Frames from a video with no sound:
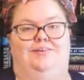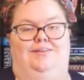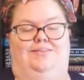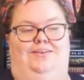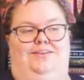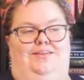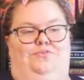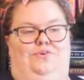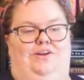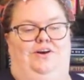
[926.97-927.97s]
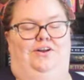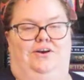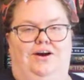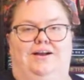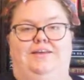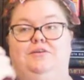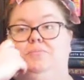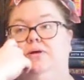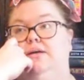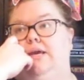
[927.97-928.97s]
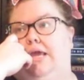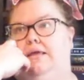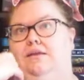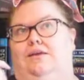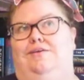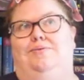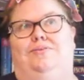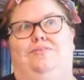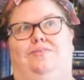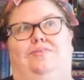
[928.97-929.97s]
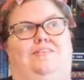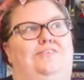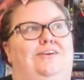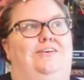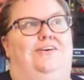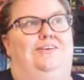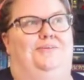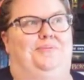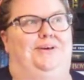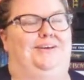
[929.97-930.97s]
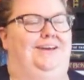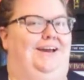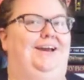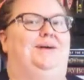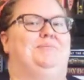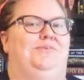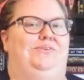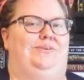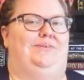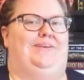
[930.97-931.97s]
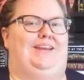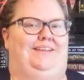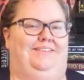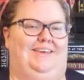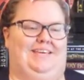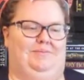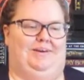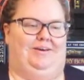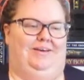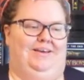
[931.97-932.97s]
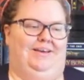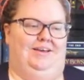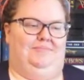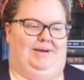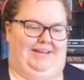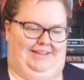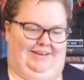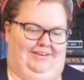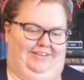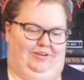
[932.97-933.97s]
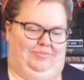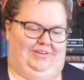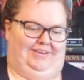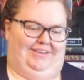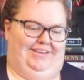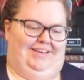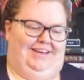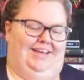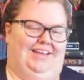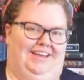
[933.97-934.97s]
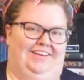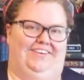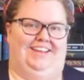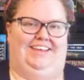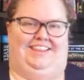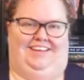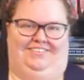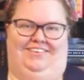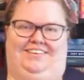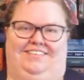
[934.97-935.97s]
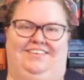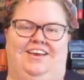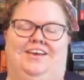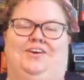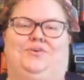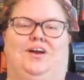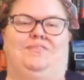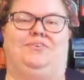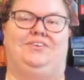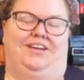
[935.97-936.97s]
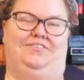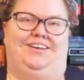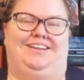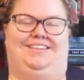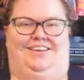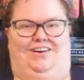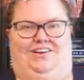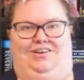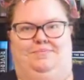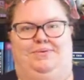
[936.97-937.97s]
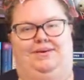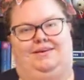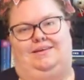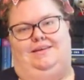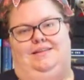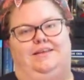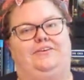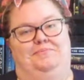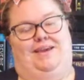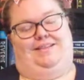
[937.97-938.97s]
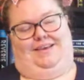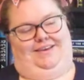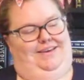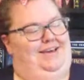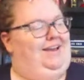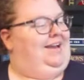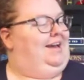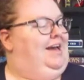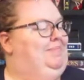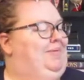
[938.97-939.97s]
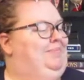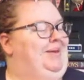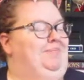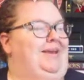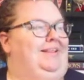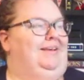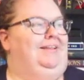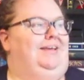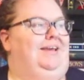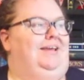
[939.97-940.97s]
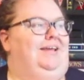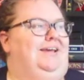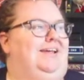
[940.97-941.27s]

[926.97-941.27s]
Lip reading: listened to this one on audiobook, and it was such a good audiobook. I absolutely love it, and I'm thinking about buying the audiobook, re-listening to it, because whoever narrated the audiobook, they're amazing. But basically,